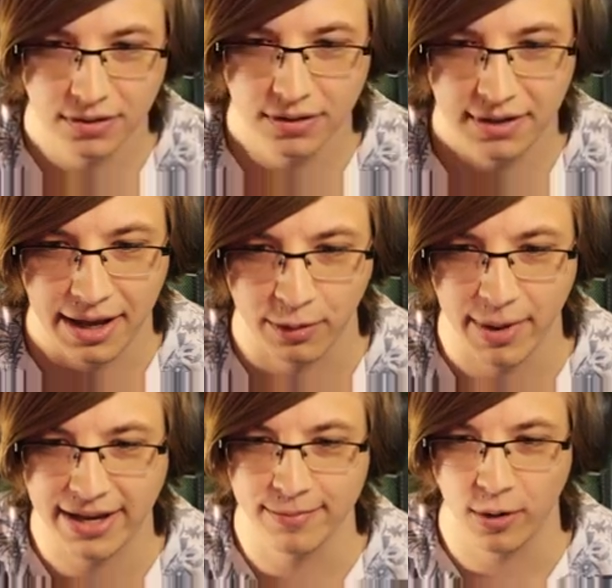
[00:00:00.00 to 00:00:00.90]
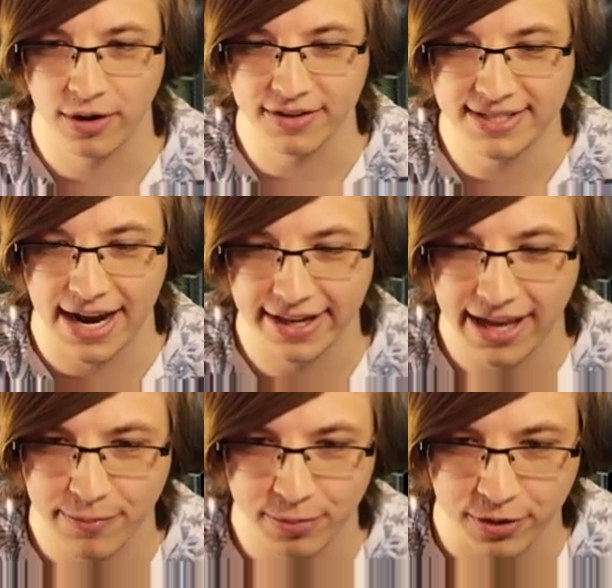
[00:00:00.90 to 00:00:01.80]
And we're making more of this
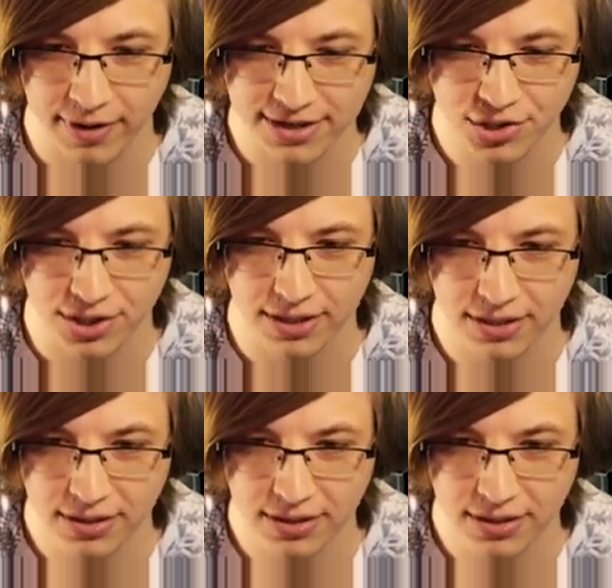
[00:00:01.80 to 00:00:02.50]
out-of-game progression.